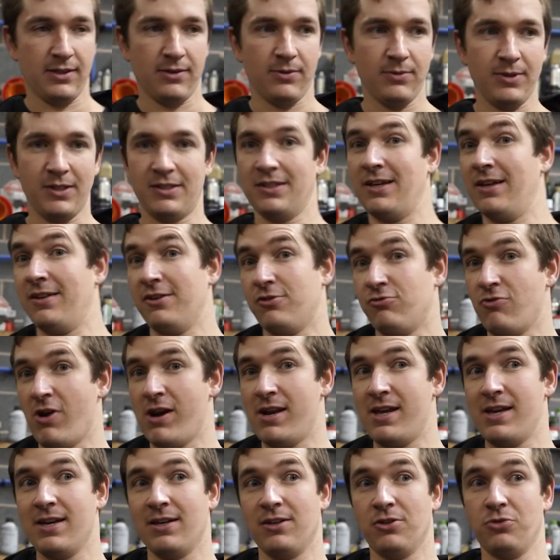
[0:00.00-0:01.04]
We need to get this
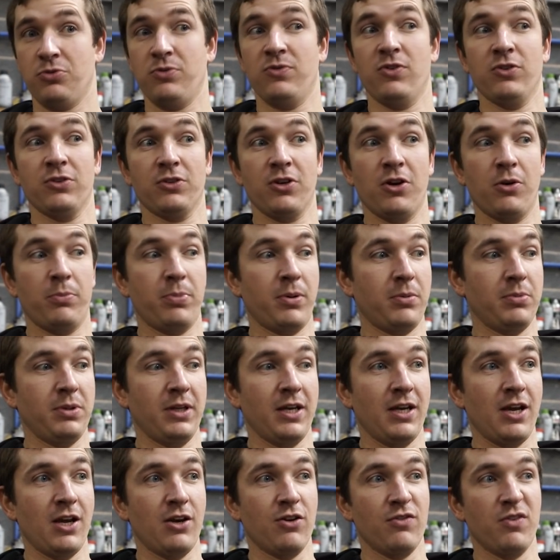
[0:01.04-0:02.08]
ready, because we've only got
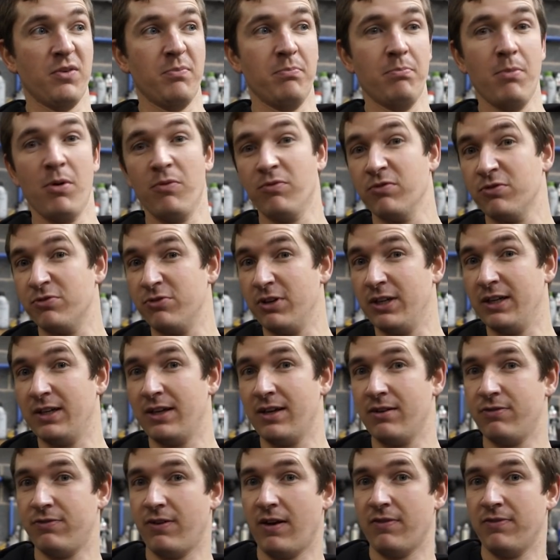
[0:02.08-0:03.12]
probably another month really
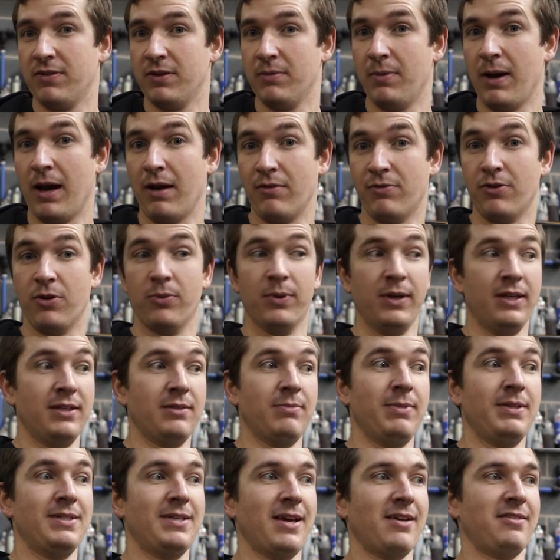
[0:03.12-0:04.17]
of faffing about before we need to
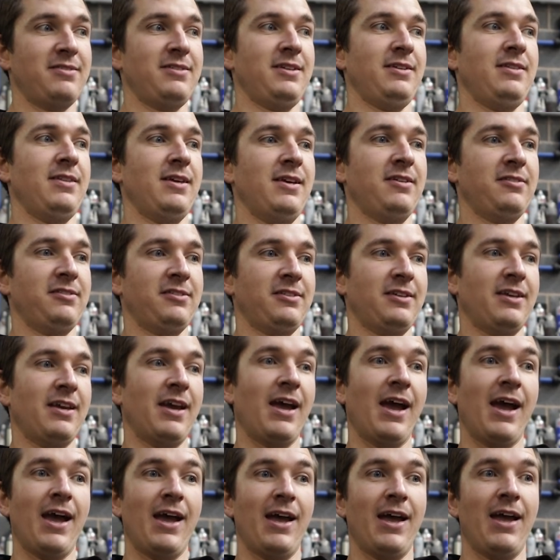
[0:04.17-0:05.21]
be testing this.
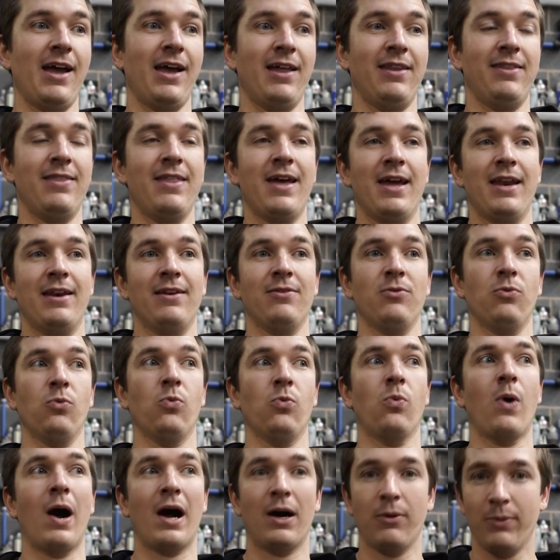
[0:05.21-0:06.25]
And then
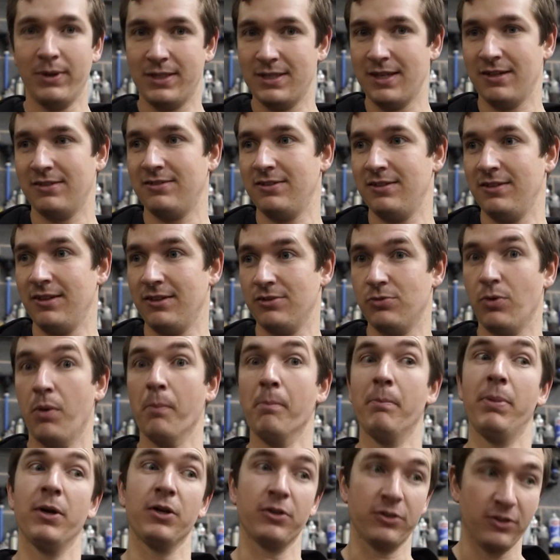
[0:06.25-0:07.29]
while we're testing this one,
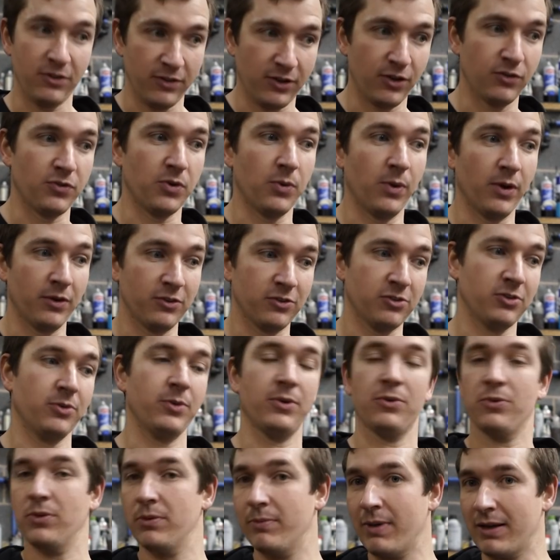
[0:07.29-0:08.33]
building the other one, so we
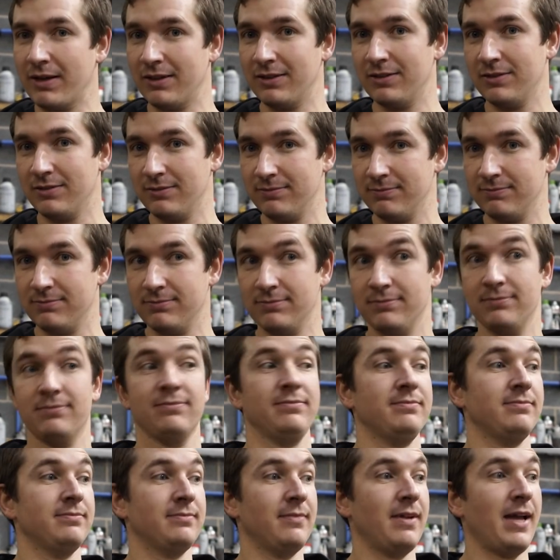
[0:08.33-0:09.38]
don't want to make
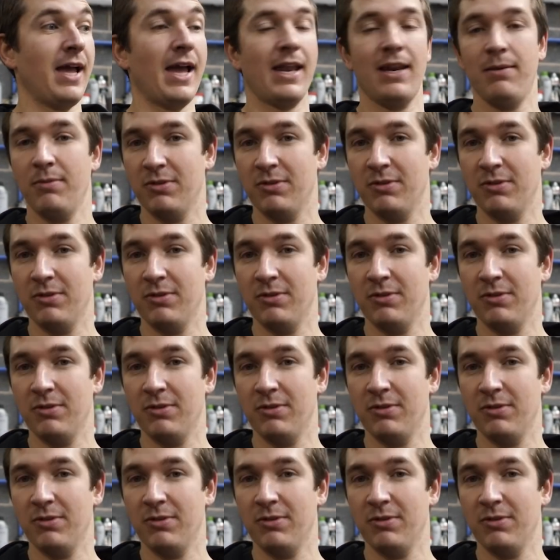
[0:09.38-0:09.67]
any